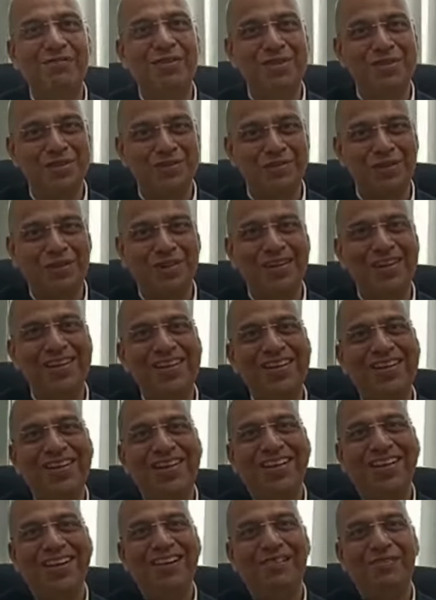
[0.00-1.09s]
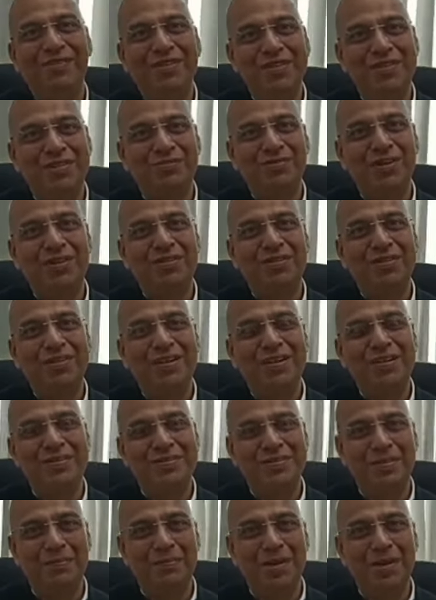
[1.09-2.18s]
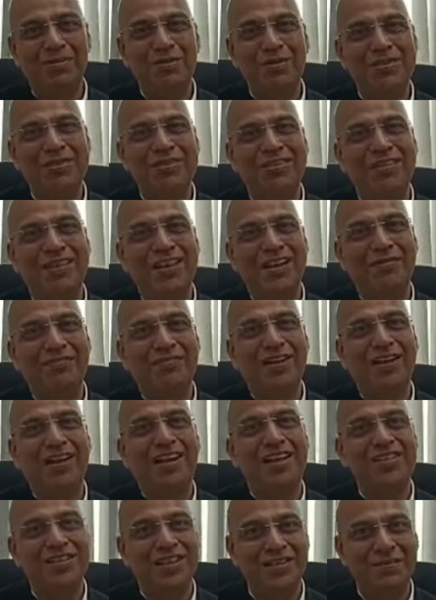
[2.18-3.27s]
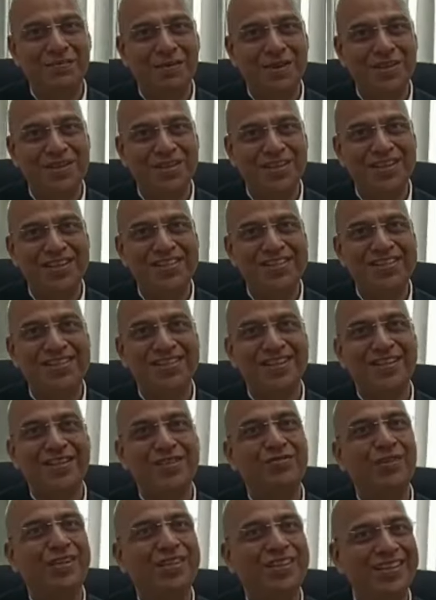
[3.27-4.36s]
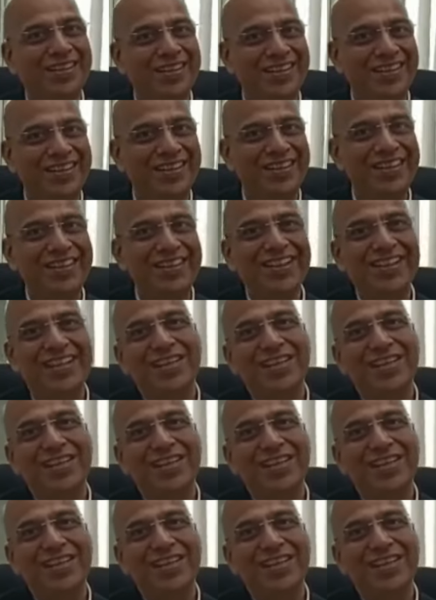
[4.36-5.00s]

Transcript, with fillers: First of all, uh, first of all, uh, somebody who's left a lasting impression is Swathi Reddy.